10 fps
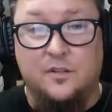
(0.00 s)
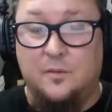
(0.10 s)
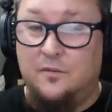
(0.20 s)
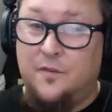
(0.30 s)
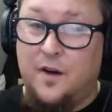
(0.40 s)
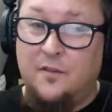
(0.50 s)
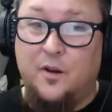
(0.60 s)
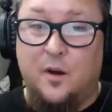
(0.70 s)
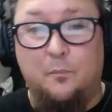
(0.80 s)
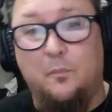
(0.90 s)
I mean,
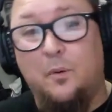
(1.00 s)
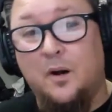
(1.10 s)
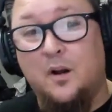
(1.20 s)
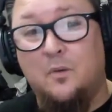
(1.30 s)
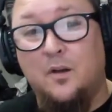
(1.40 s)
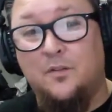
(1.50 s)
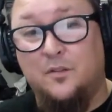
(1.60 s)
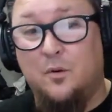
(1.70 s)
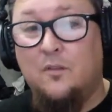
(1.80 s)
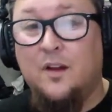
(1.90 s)
$1 a month,
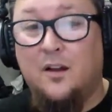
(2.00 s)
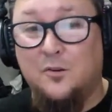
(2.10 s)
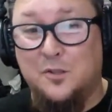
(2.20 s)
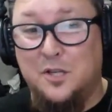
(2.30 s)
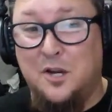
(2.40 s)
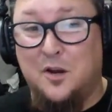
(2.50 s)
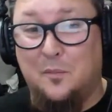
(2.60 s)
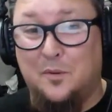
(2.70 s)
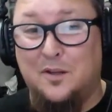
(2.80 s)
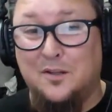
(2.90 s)
$12 a year
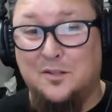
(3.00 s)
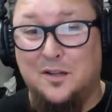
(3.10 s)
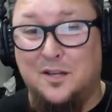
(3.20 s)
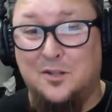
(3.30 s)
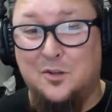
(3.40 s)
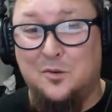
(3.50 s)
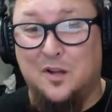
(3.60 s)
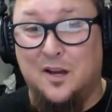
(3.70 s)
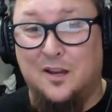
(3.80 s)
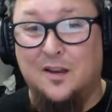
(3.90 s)
could potentially get you
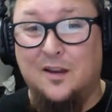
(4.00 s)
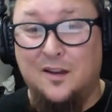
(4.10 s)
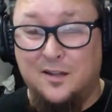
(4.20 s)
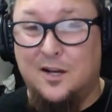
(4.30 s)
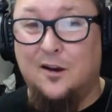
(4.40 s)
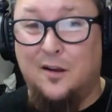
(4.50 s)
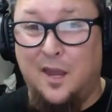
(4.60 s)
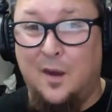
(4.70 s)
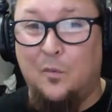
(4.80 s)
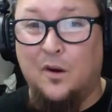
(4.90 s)
like an entire
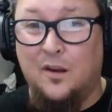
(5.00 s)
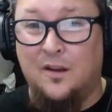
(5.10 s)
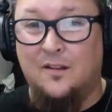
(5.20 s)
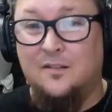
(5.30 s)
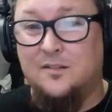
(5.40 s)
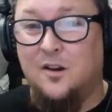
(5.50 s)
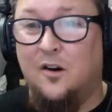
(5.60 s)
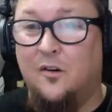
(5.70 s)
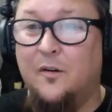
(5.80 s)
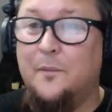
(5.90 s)
camera kit.
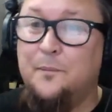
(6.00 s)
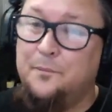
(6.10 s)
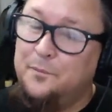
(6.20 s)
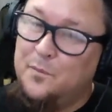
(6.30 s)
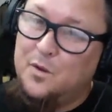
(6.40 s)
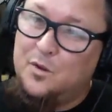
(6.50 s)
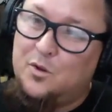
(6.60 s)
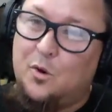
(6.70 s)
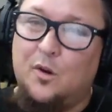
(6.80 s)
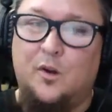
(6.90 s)
So
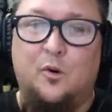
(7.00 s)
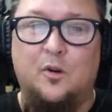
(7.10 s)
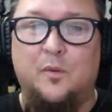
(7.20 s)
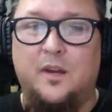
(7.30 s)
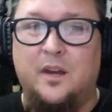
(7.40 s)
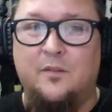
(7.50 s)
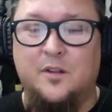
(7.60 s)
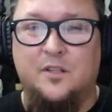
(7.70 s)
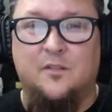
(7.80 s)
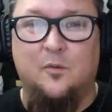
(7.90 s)
totally cool to be giving
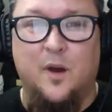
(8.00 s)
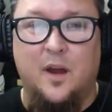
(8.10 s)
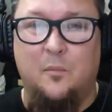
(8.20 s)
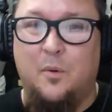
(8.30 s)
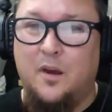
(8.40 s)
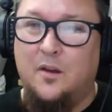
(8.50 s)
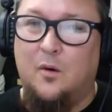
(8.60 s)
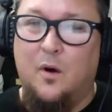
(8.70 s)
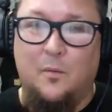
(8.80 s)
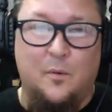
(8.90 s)
this stuff away. But you
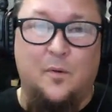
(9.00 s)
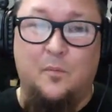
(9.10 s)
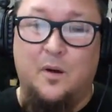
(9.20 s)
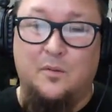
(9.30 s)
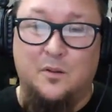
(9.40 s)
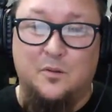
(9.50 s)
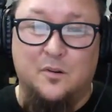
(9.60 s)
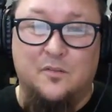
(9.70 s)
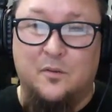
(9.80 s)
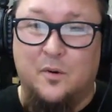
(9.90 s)
know what? We wouldn't be able to do
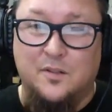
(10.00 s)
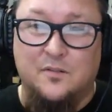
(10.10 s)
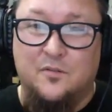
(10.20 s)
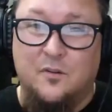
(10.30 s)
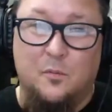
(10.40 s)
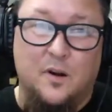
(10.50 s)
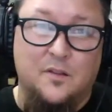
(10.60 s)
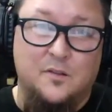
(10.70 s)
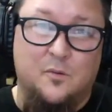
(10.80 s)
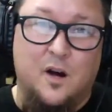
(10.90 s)
it if it wasn't for everybody
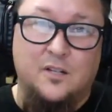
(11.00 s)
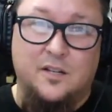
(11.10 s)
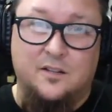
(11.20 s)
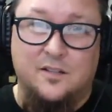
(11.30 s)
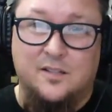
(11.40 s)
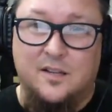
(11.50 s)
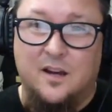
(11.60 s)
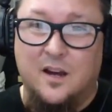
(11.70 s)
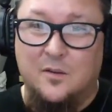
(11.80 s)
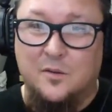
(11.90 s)
that's watching and listening
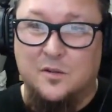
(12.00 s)
either.